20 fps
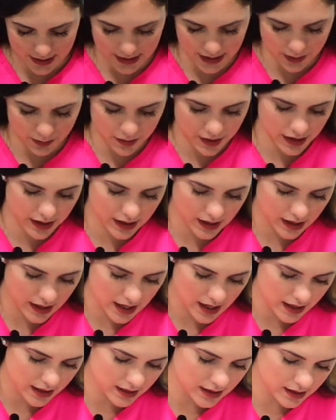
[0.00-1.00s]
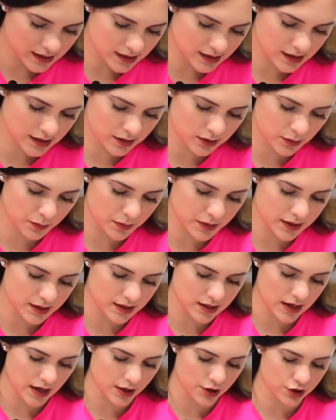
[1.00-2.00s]
think I'm gonna get this little
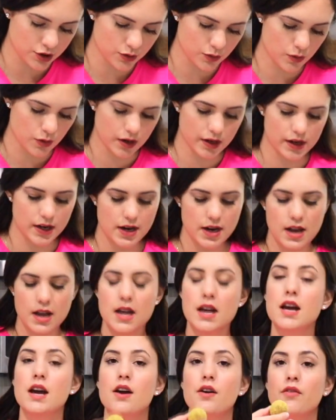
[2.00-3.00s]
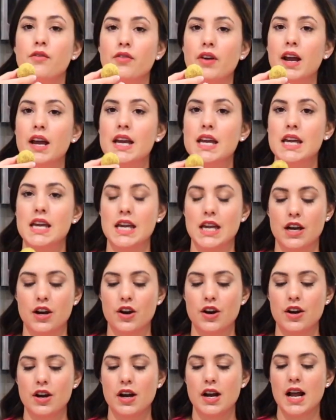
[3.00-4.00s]
pistachio one right
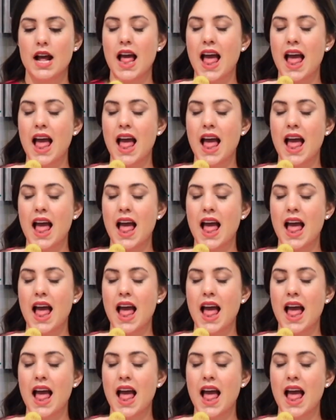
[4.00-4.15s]
here.